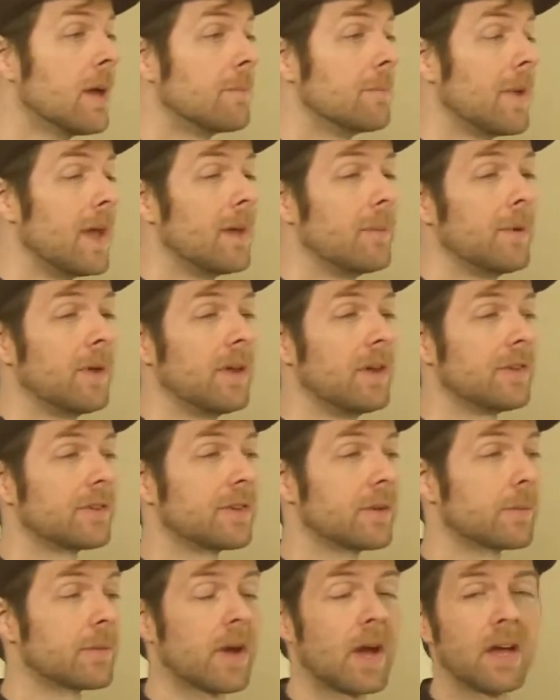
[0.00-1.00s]
maybe
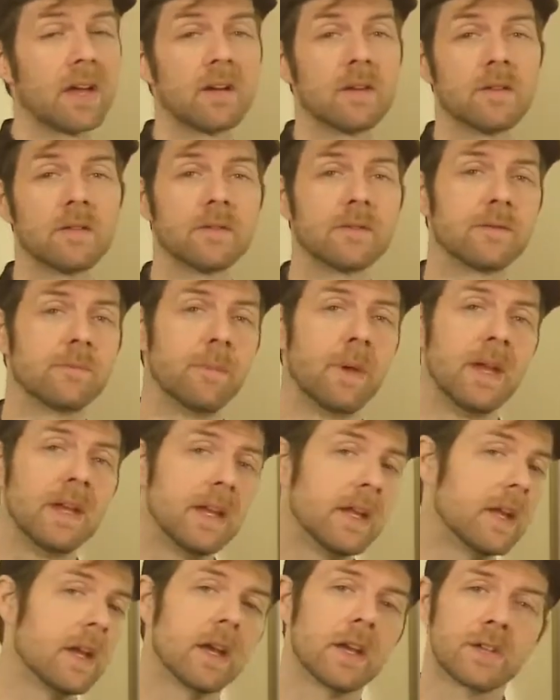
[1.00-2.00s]
some kind of
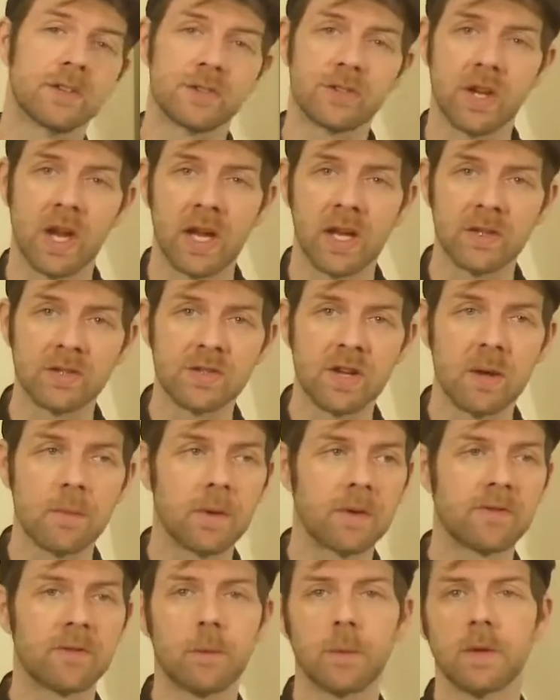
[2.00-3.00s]
media exchange
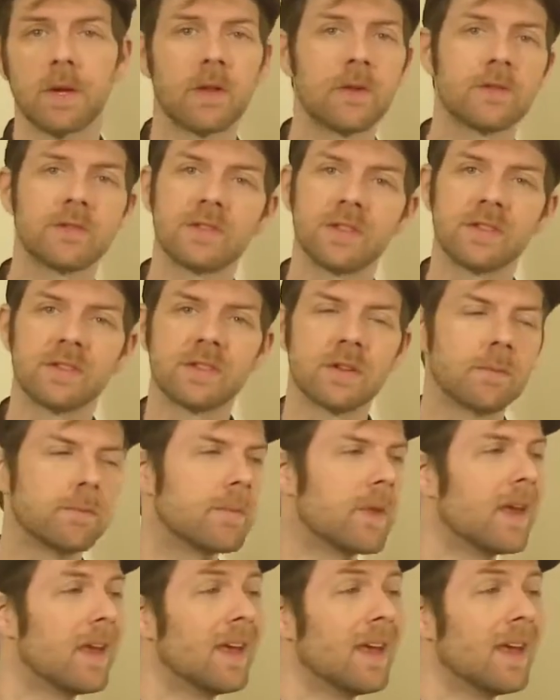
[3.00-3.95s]
coming from another system.